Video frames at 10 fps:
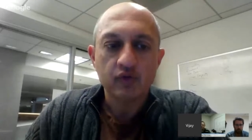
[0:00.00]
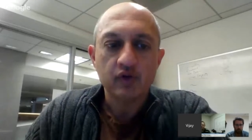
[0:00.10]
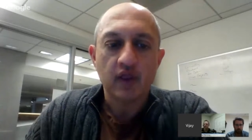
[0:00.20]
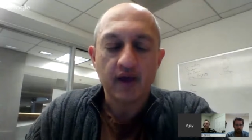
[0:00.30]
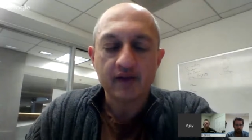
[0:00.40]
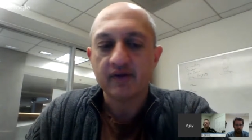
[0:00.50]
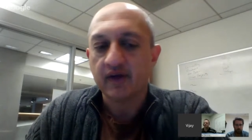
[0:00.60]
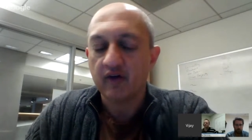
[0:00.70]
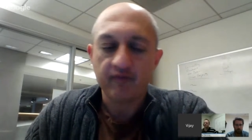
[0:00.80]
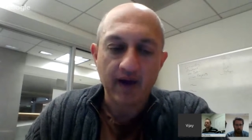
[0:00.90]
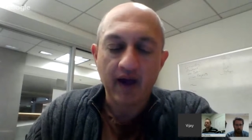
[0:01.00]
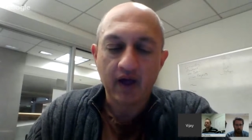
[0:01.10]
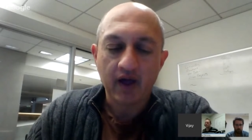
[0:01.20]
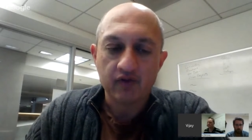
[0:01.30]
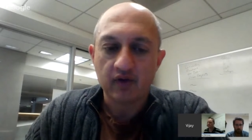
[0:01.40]
would like to give
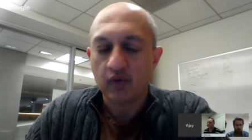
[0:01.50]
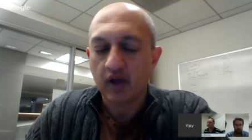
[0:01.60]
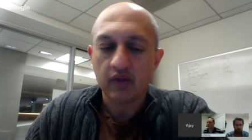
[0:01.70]
back in some way.